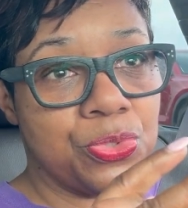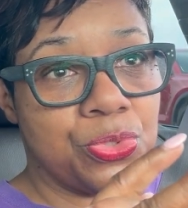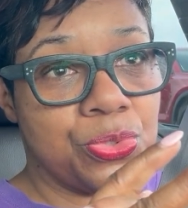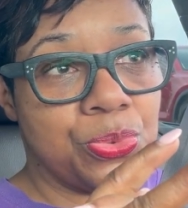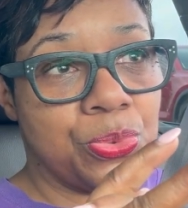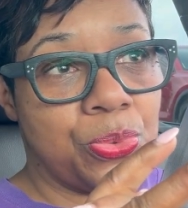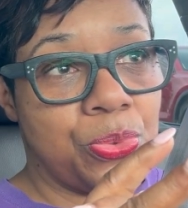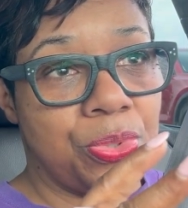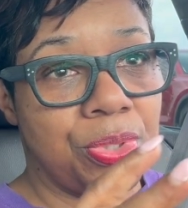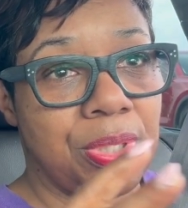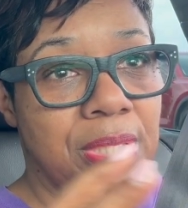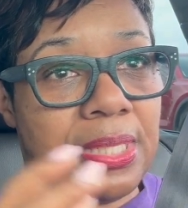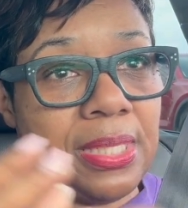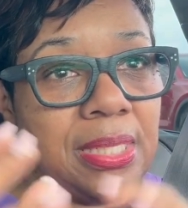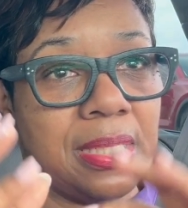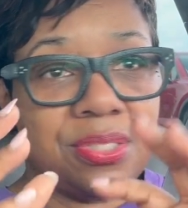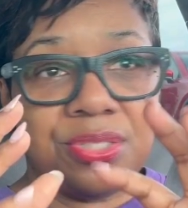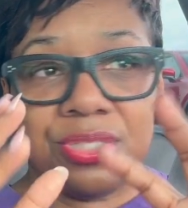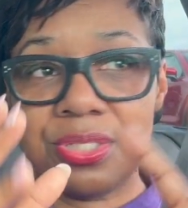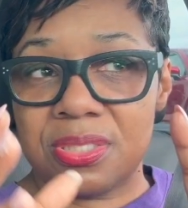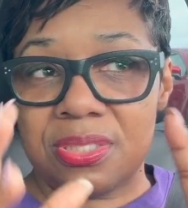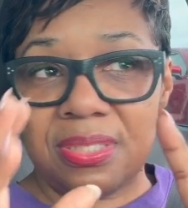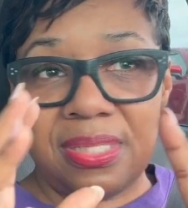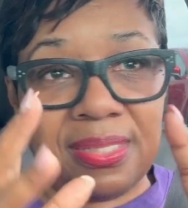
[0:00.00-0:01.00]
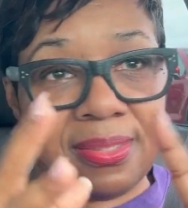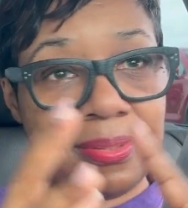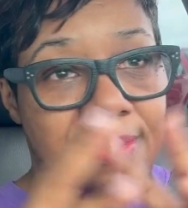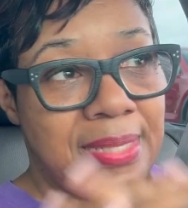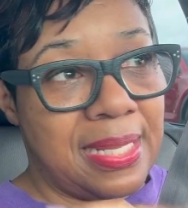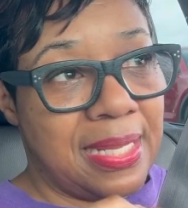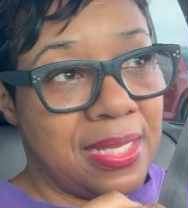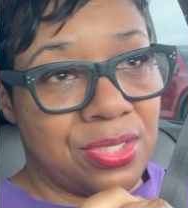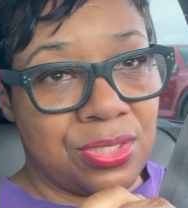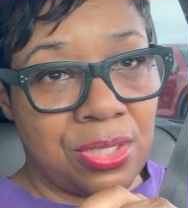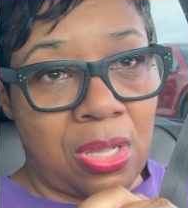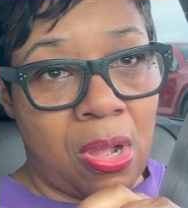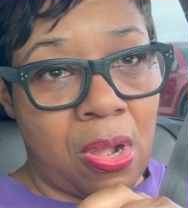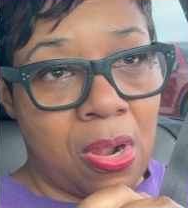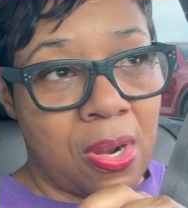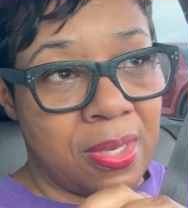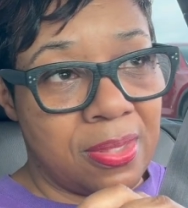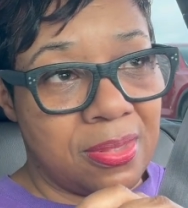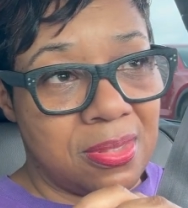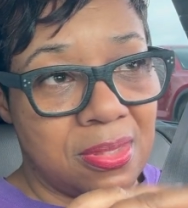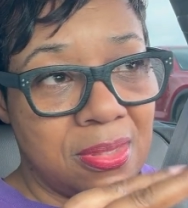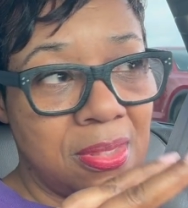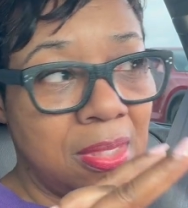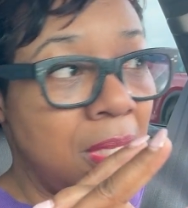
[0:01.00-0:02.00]
store to get just index
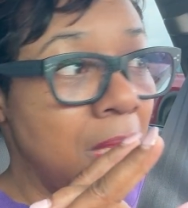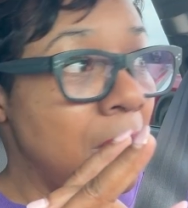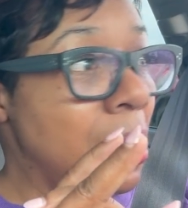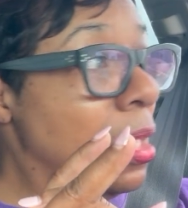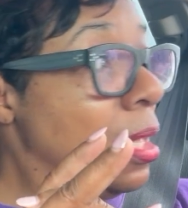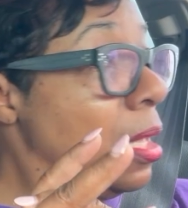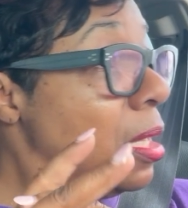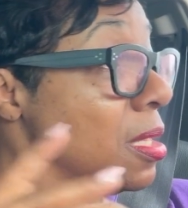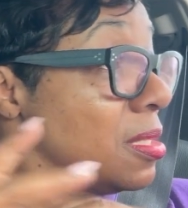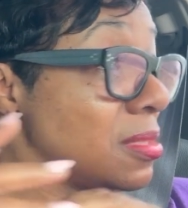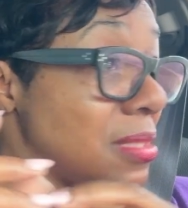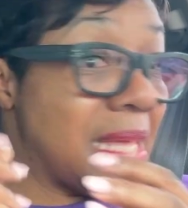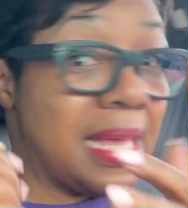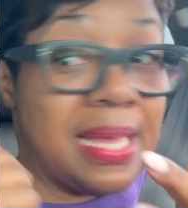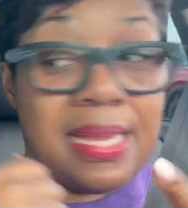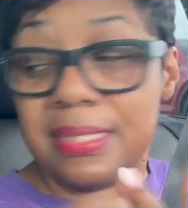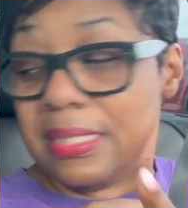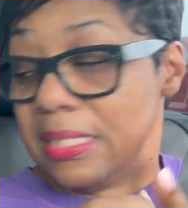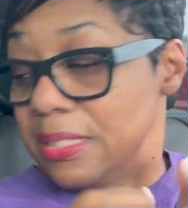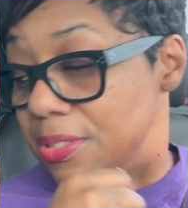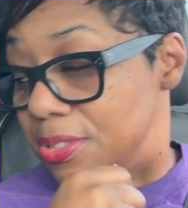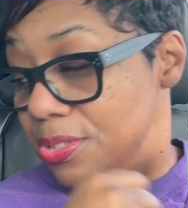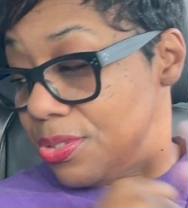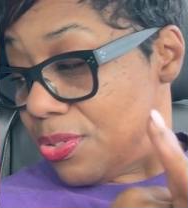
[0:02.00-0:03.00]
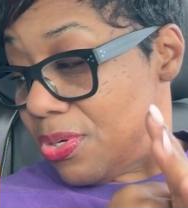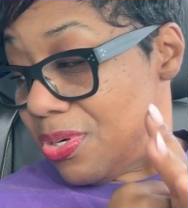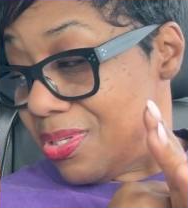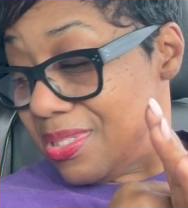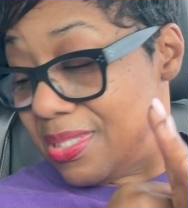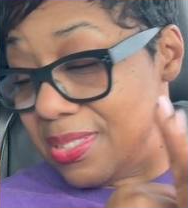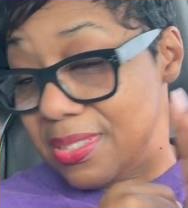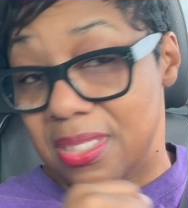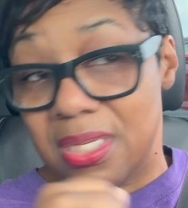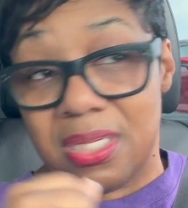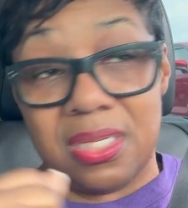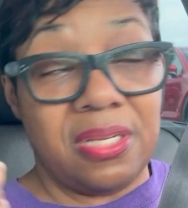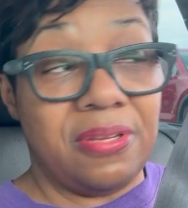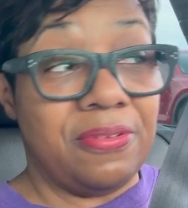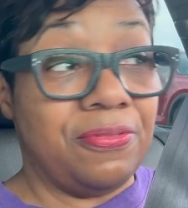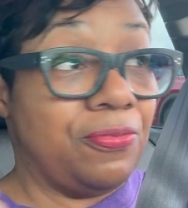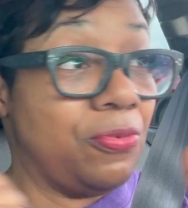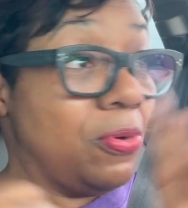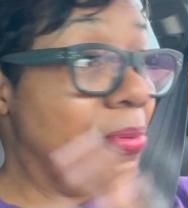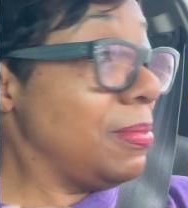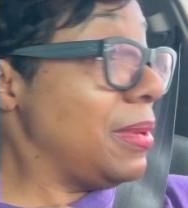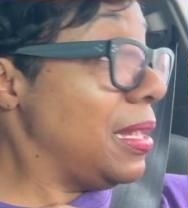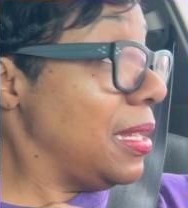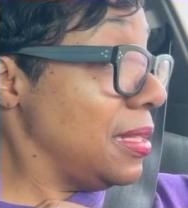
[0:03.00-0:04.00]
cards, because I need to start studying
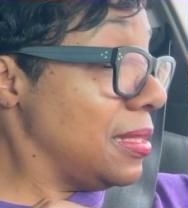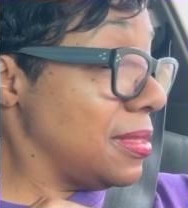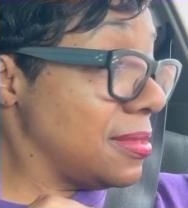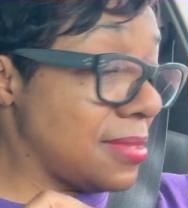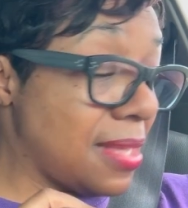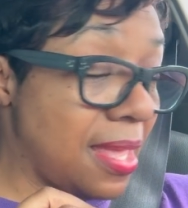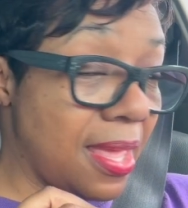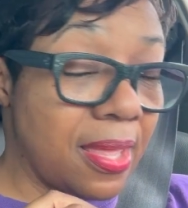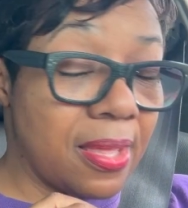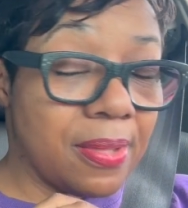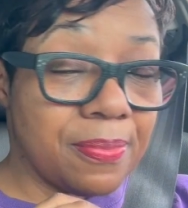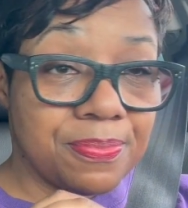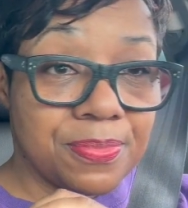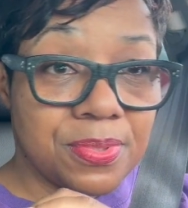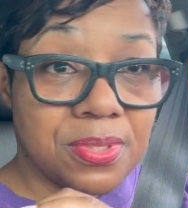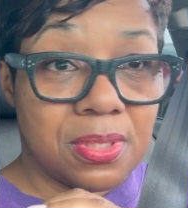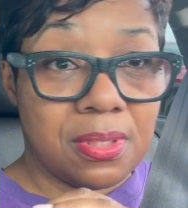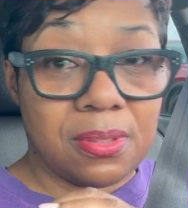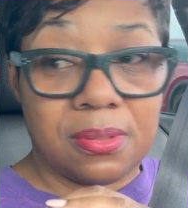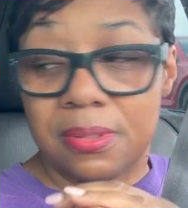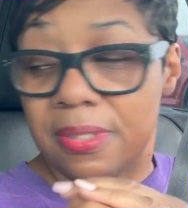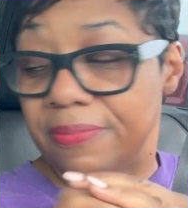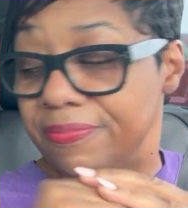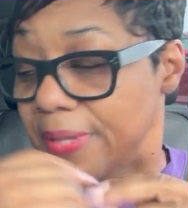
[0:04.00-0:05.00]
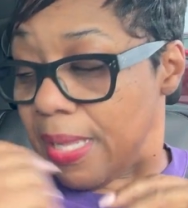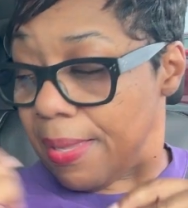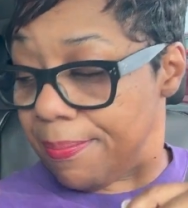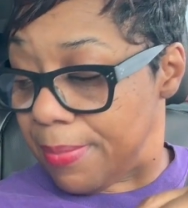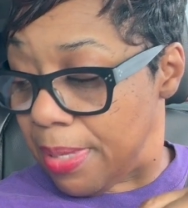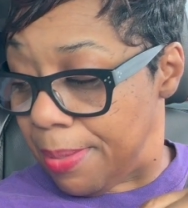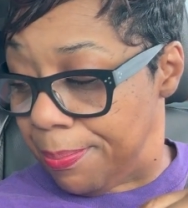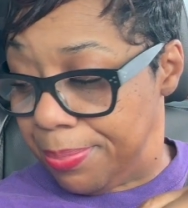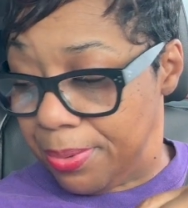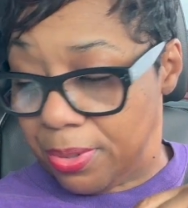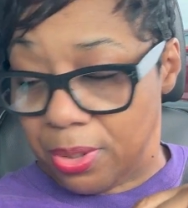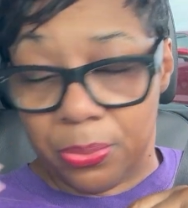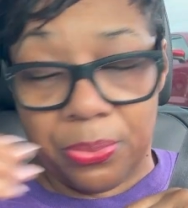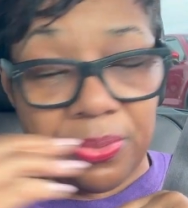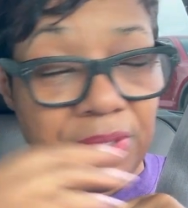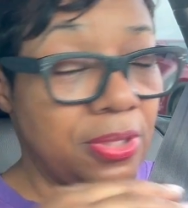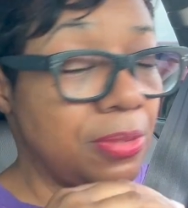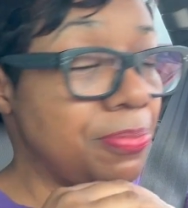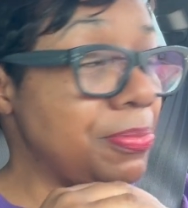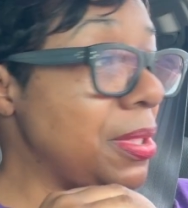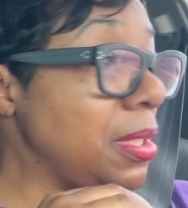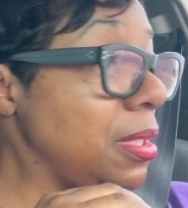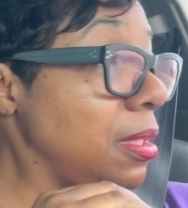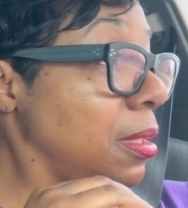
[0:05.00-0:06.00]
for my exam. So I've got my book with
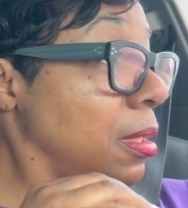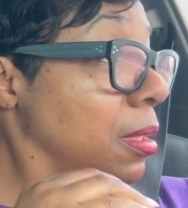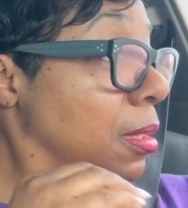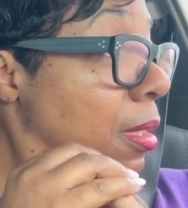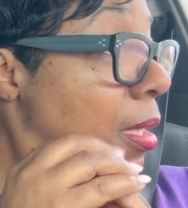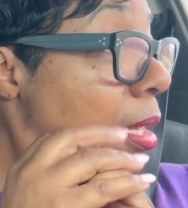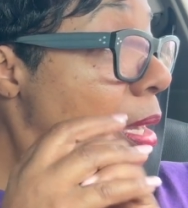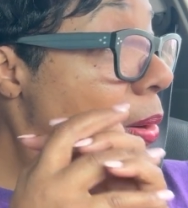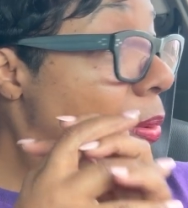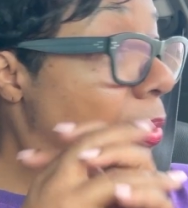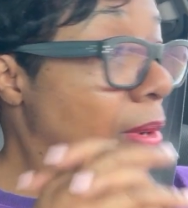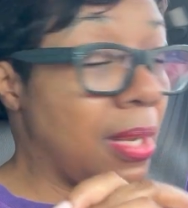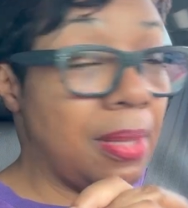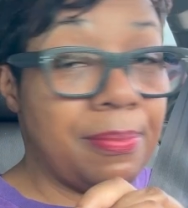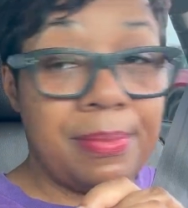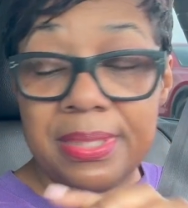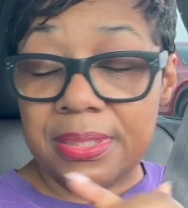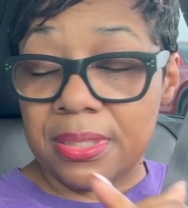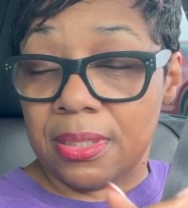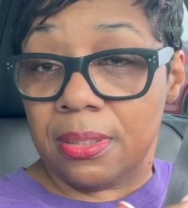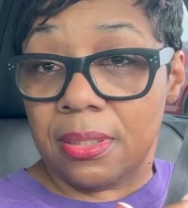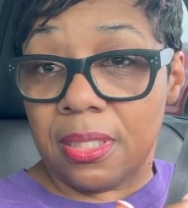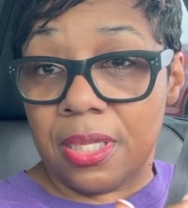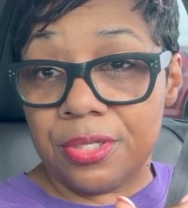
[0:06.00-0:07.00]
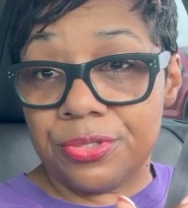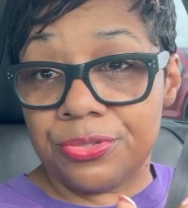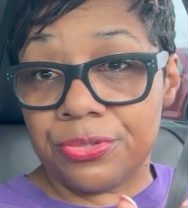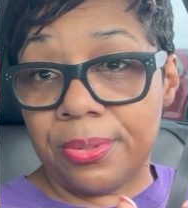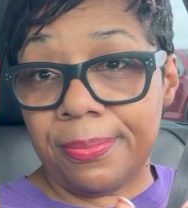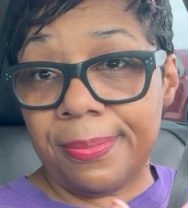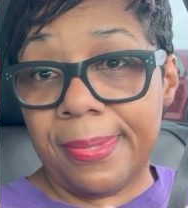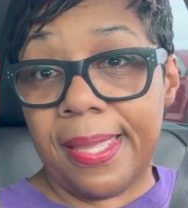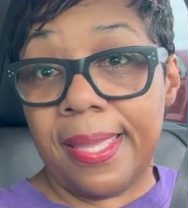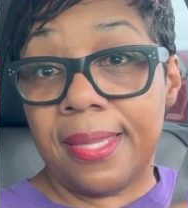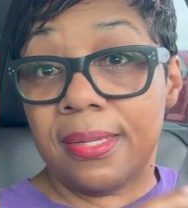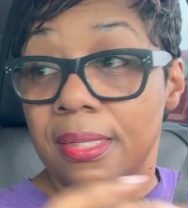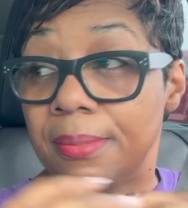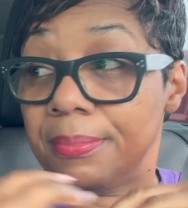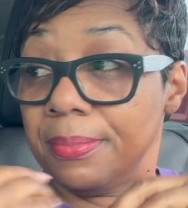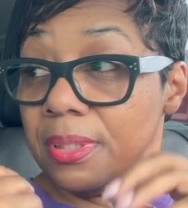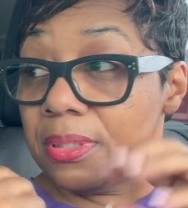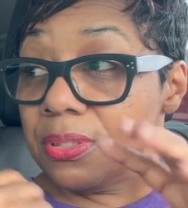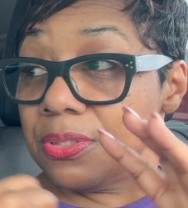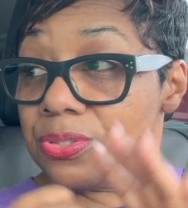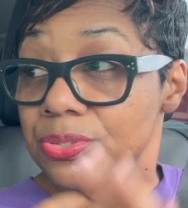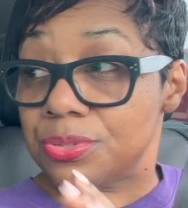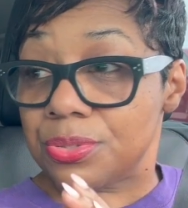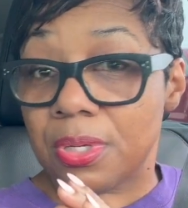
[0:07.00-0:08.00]
me. While I'm at the laundromat, I'm
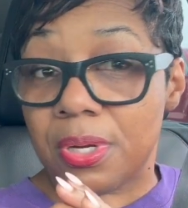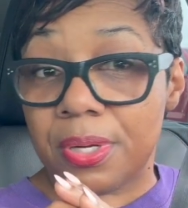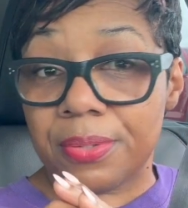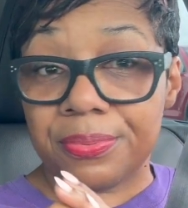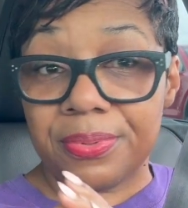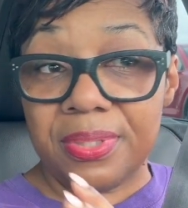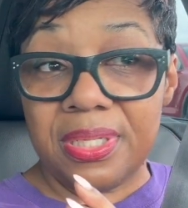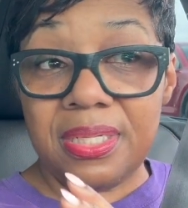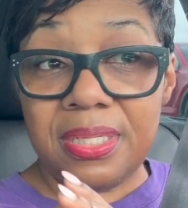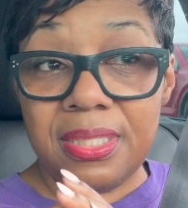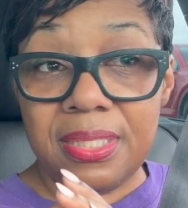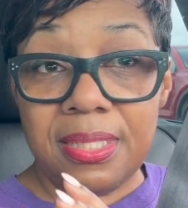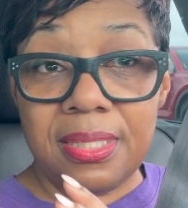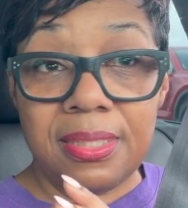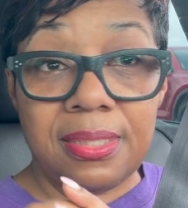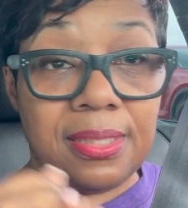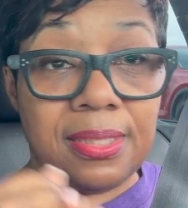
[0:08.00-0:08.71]
gonna start reading it